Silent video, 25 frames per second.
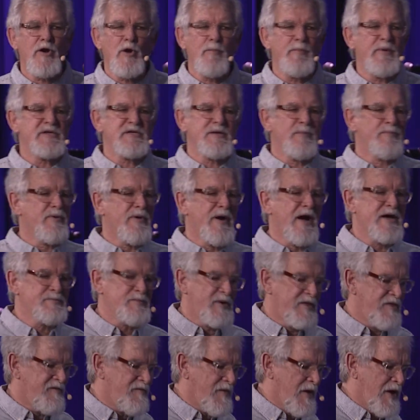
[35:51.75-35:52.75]
Don't be surprised
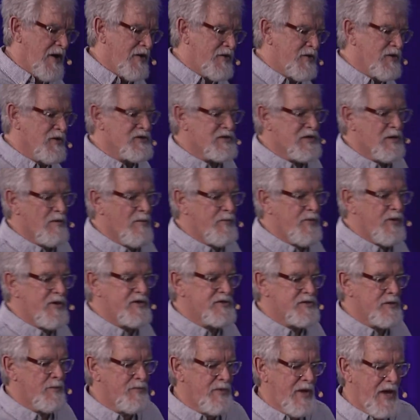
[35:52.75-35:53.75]
by the fire. Don't come up on you
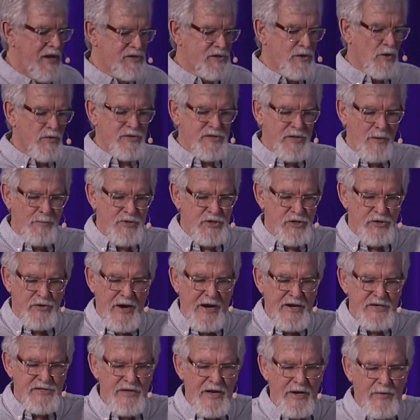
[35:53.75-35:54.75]
some, as though some
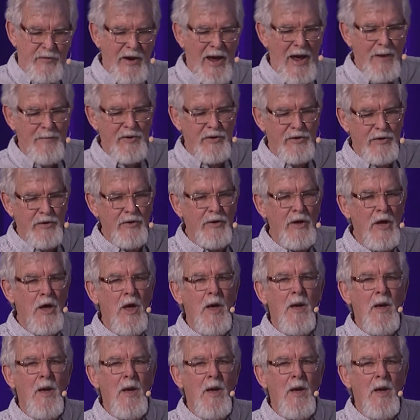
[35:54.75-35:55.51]
strange thing were happening to you.